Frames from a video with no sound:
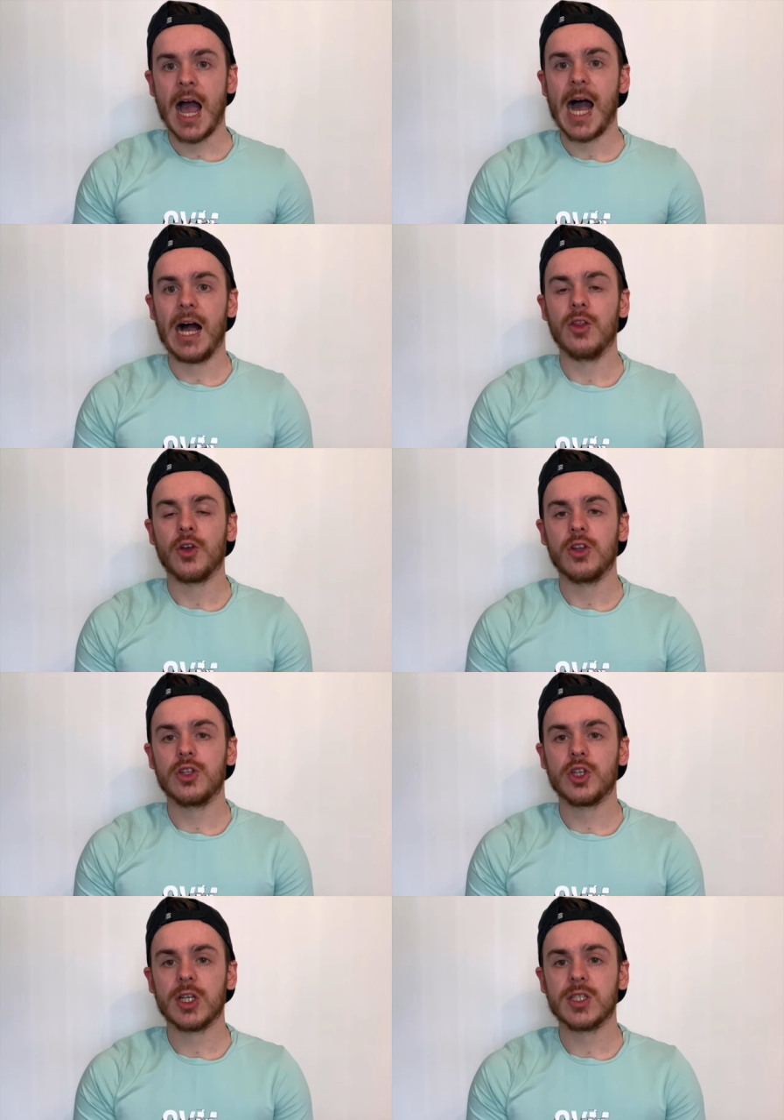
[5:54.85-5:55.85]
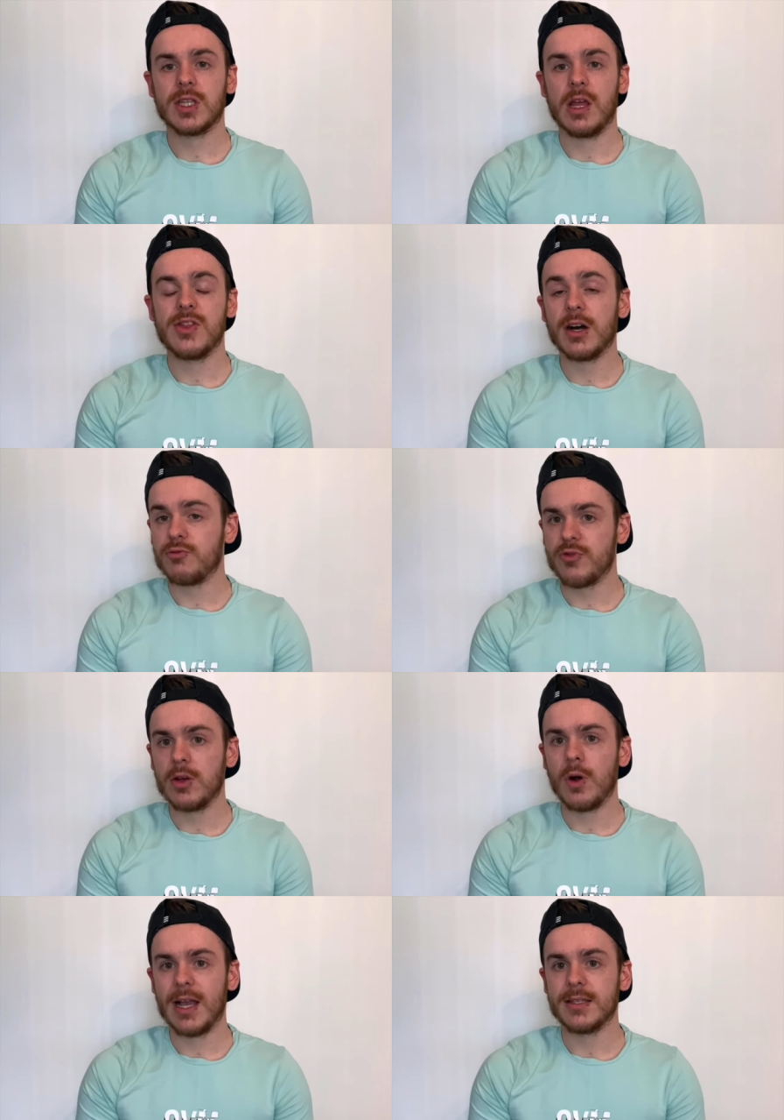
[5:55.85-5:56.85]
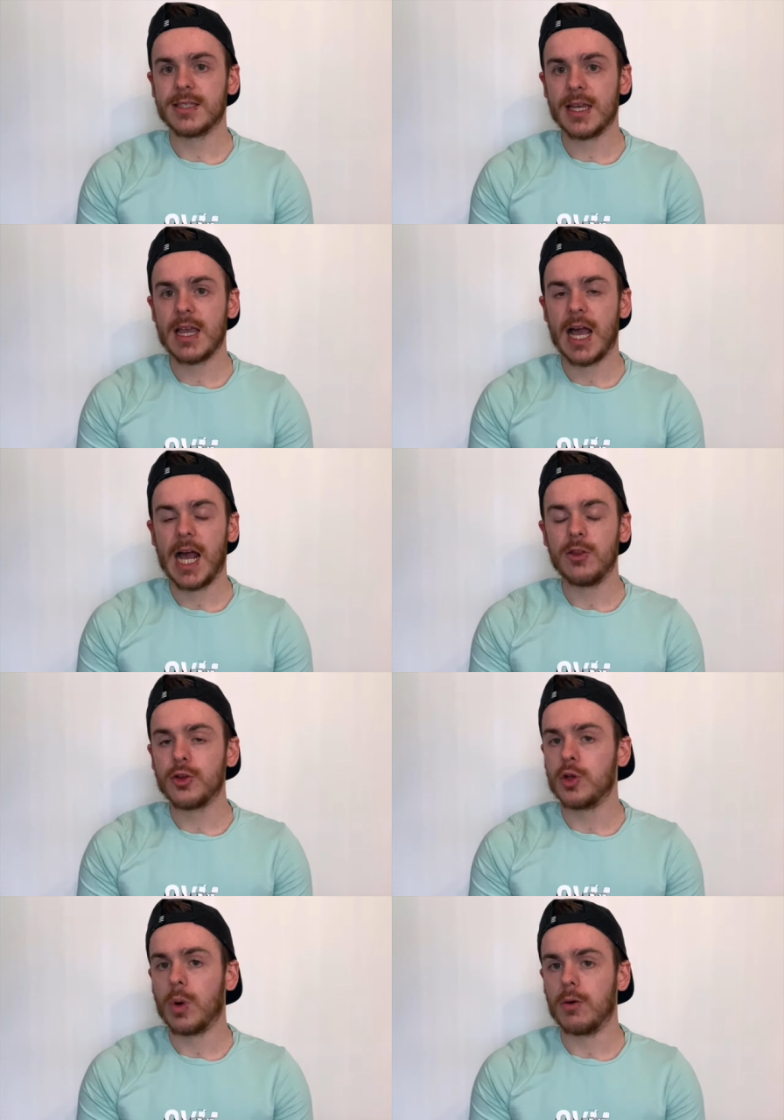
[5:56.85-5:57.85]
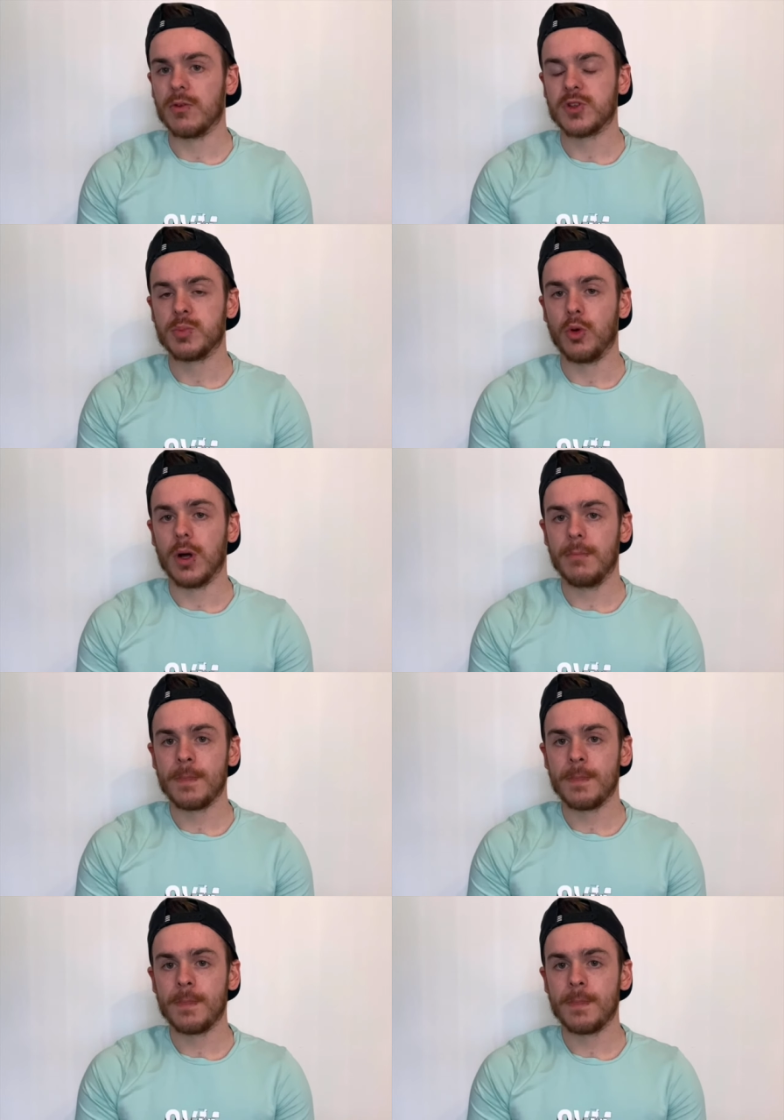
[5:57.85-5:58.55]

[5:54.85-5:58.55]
and just their real insight into the world of sport.